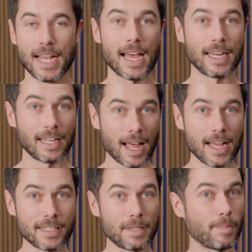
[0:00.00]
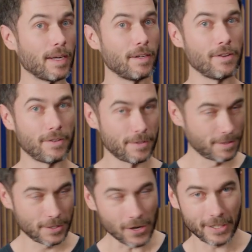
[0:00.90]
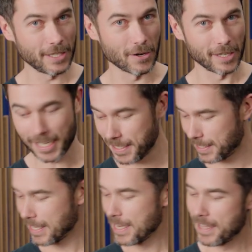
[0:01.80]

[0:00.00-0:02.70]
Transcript: And last but certainly not least,